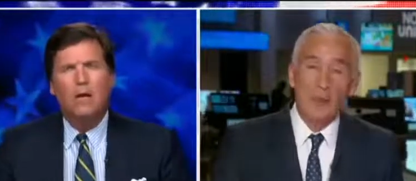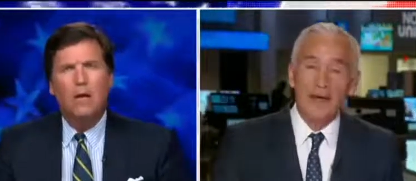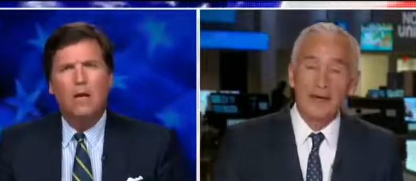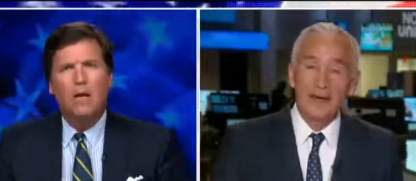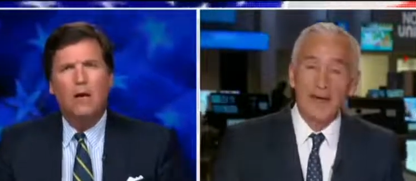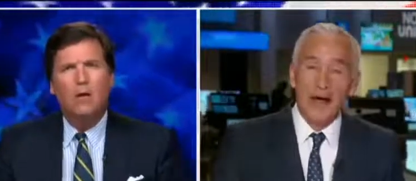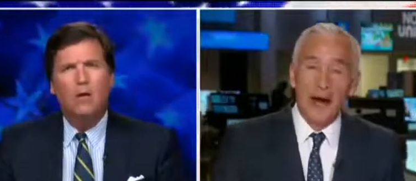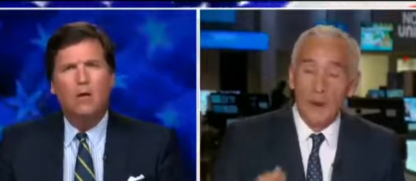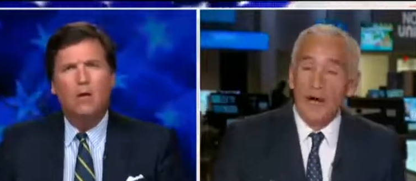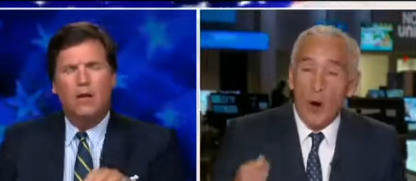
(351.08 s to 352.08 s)
Speaker 1: to make
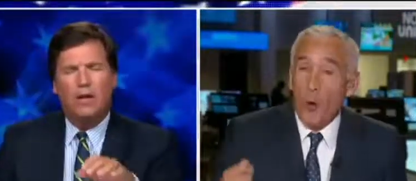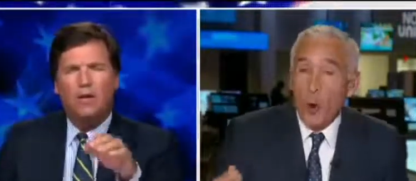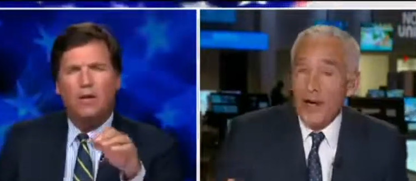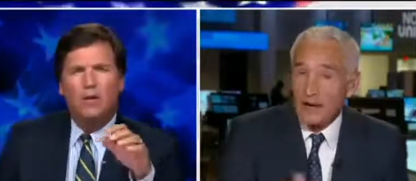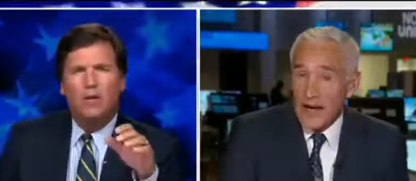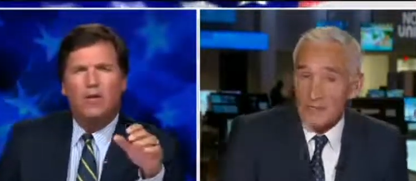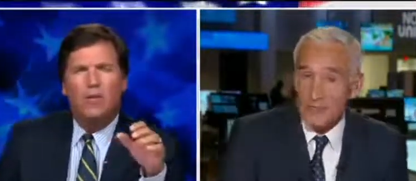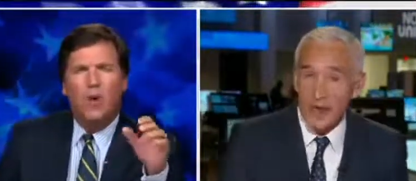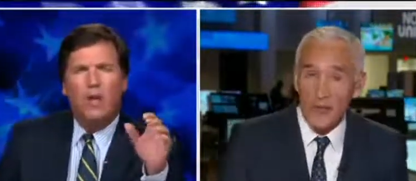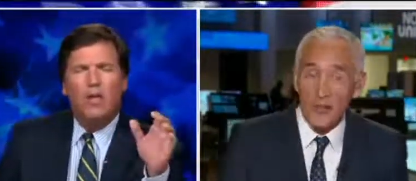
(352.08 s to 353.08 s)
America okay. white
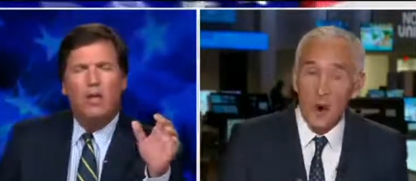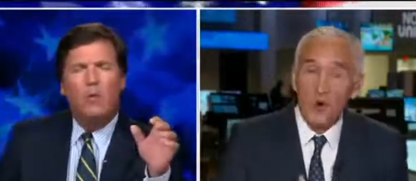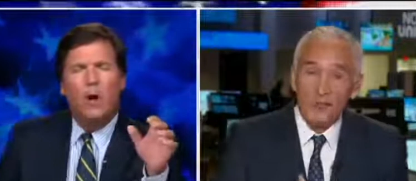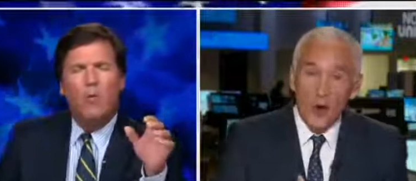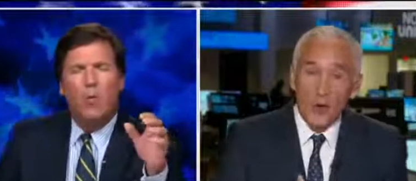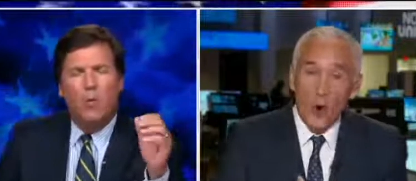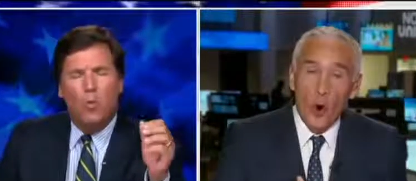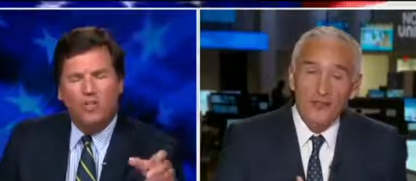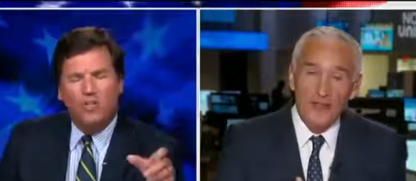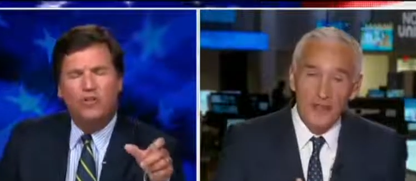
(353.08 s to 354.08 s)
again. What, you, those, those,
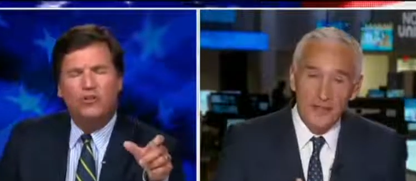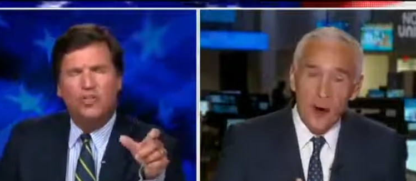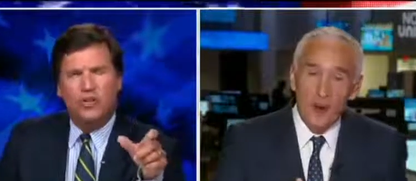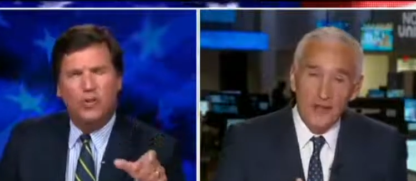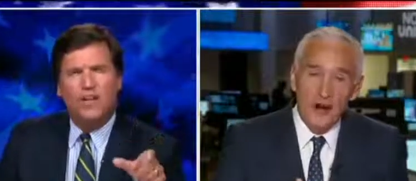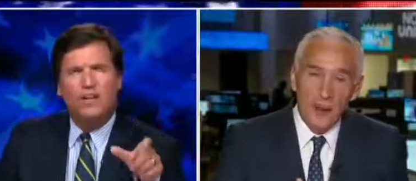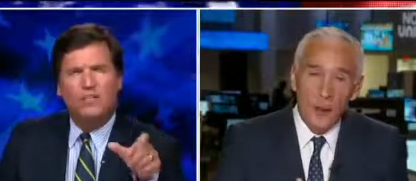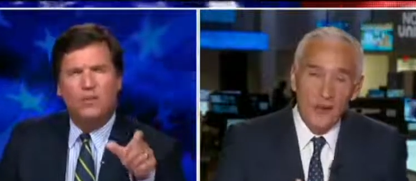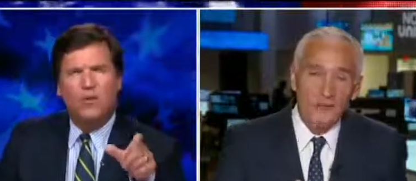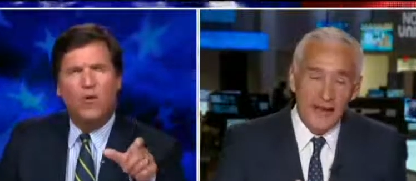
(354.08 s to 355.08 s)
what you're doing
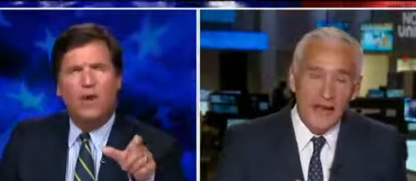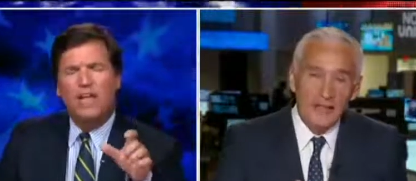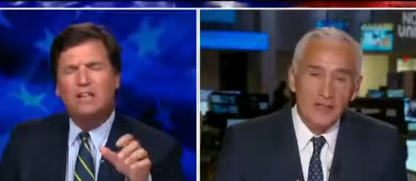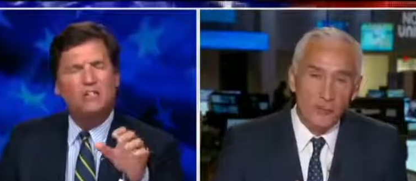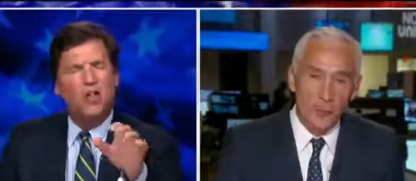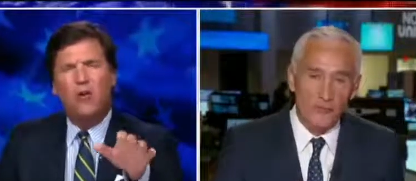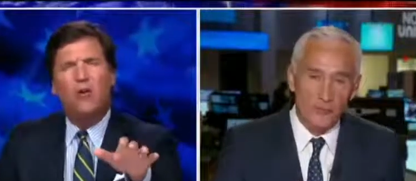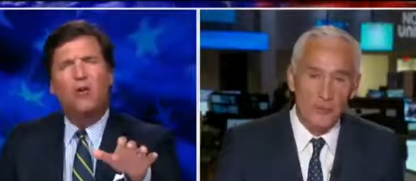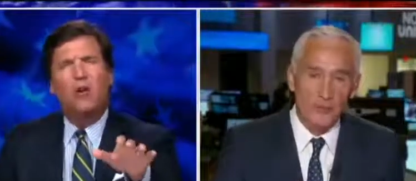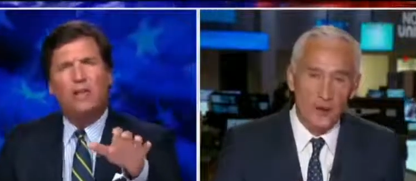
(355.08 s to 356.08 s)
is throwing is no,
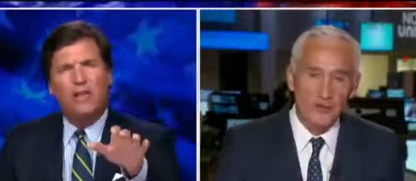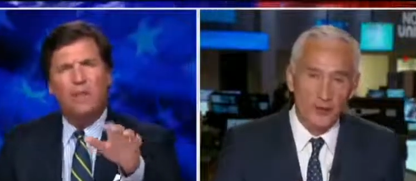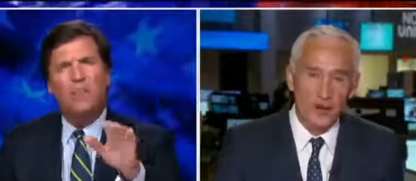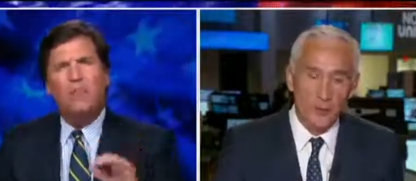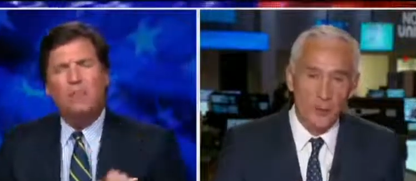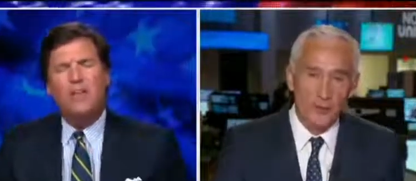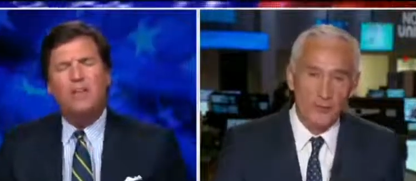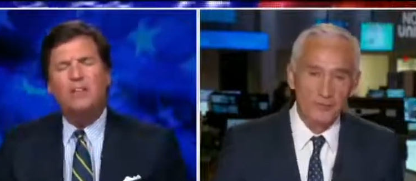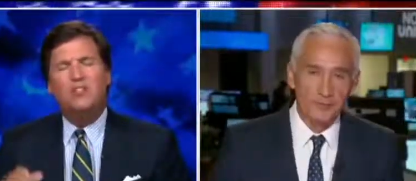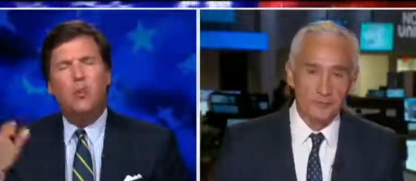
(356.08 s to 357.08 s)
no, no. yeah, be,
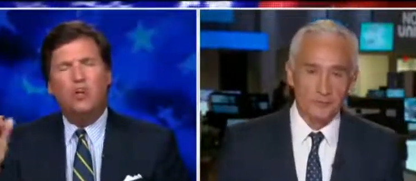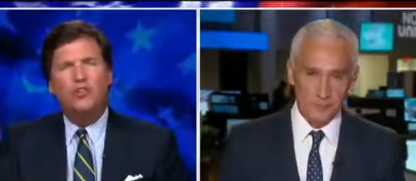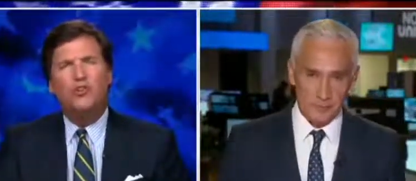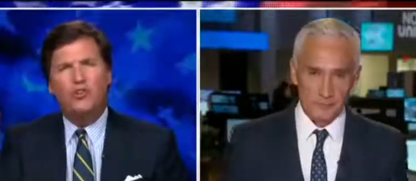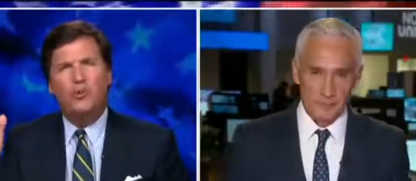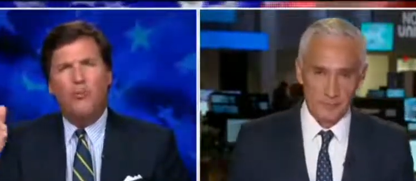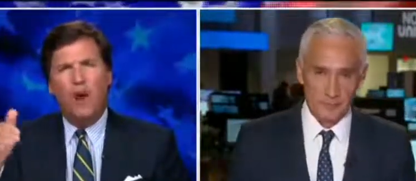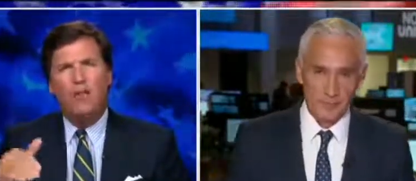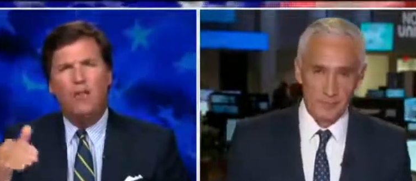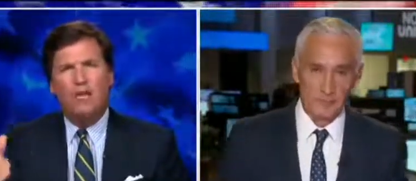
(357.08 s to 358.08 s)
because
Speaker 2: what you're doing
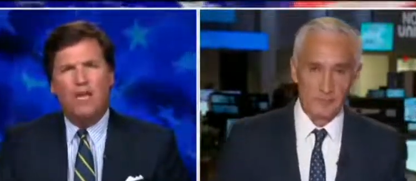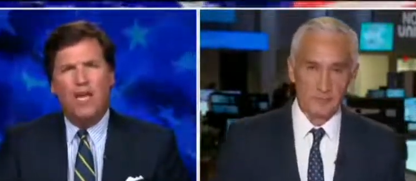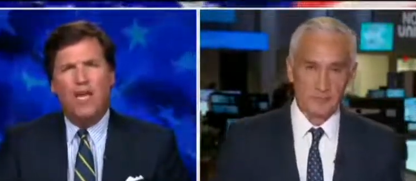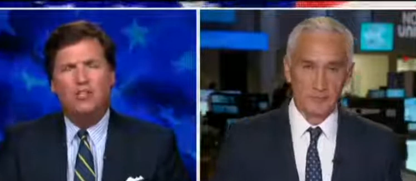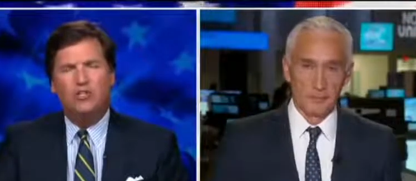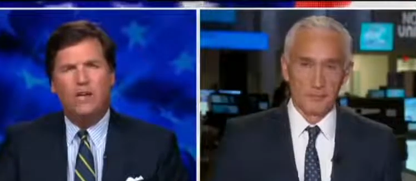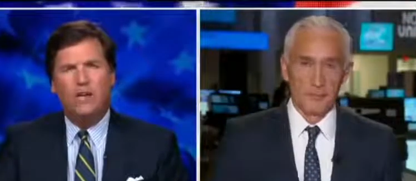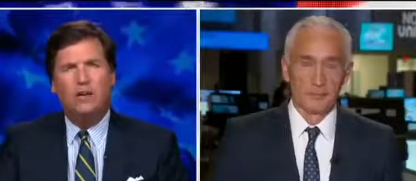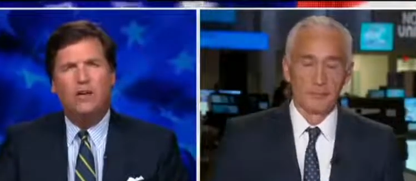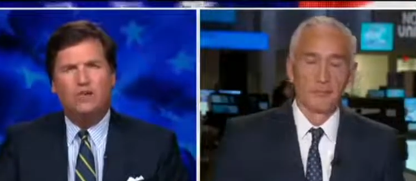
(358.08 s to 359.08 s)
rather than engage
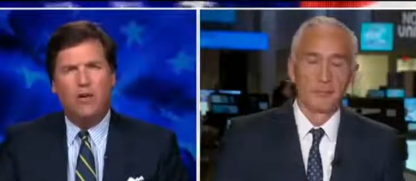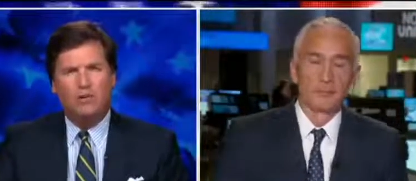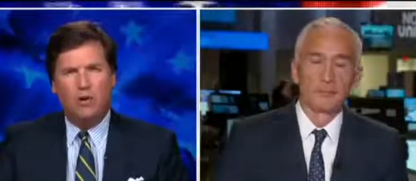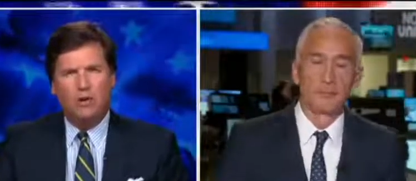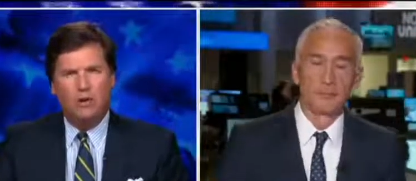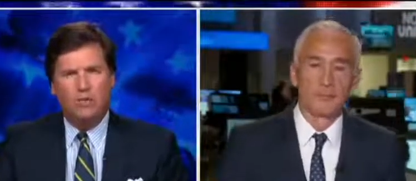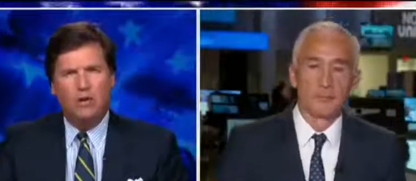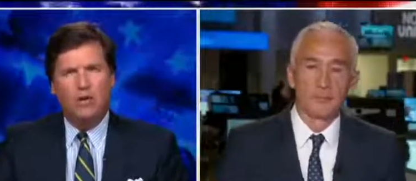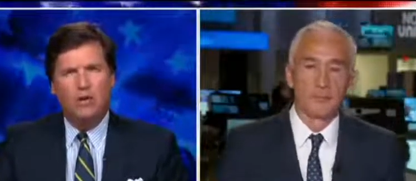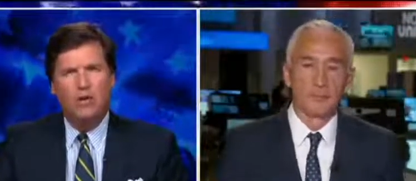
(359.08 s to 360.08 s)
in an adult
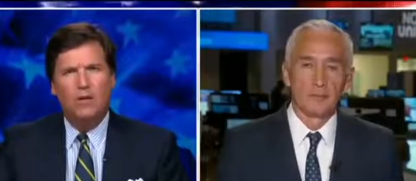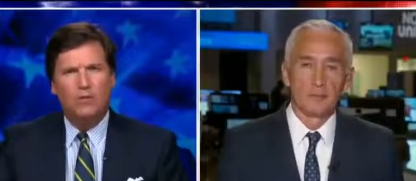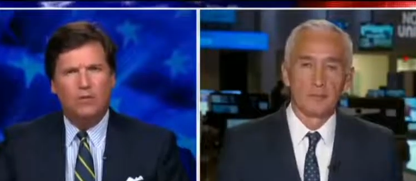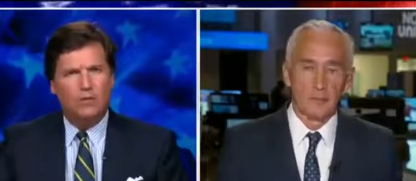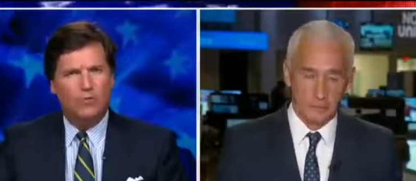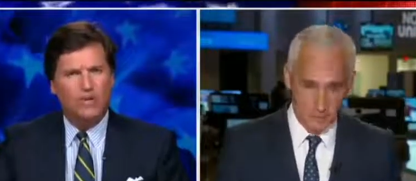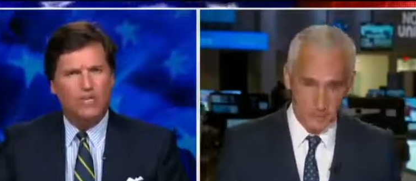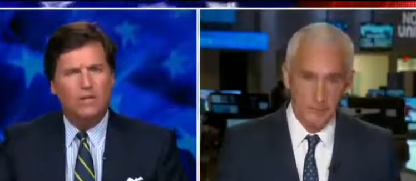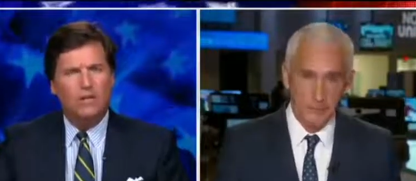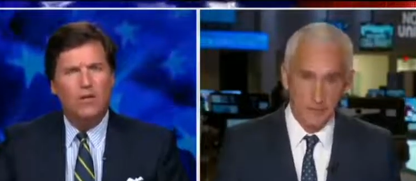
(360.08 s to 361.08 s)
argument using
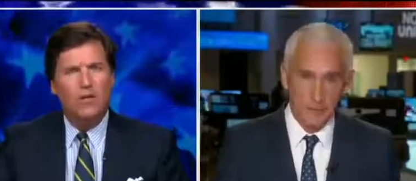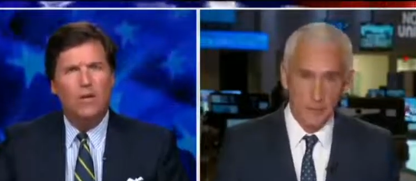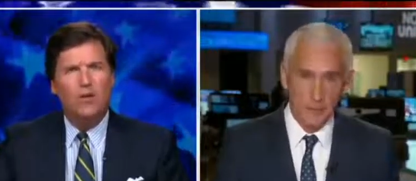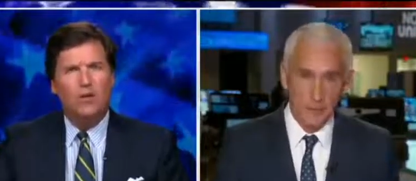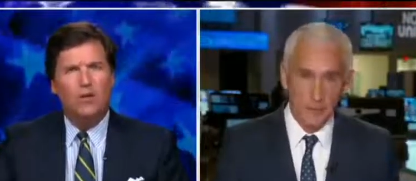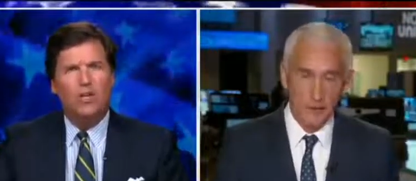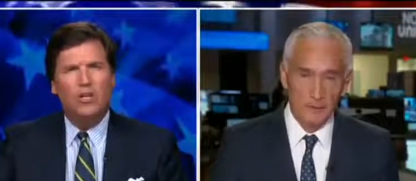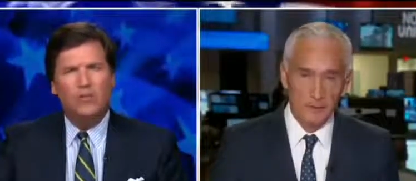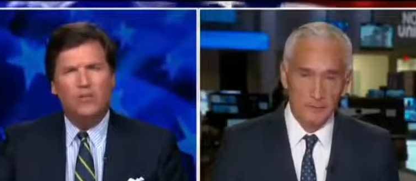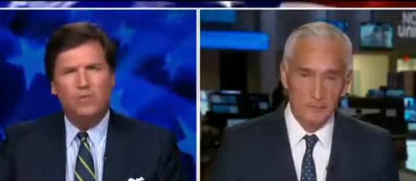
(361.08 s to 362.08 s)
reason. You're
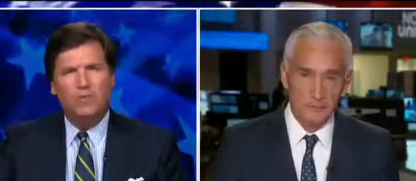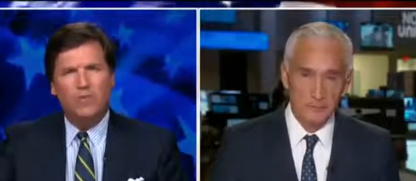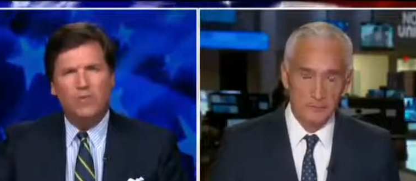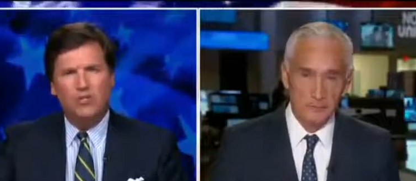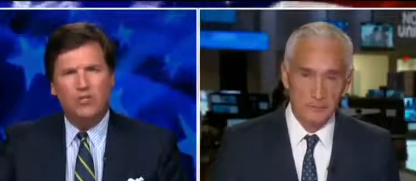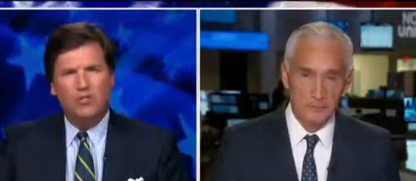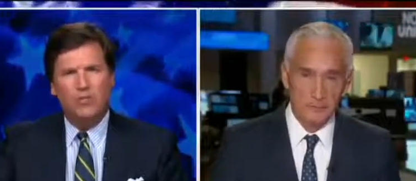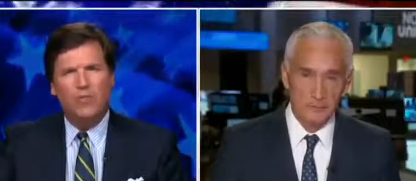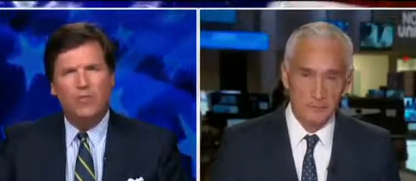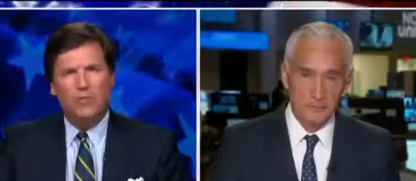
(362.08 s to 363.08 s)
accusing people you disagree with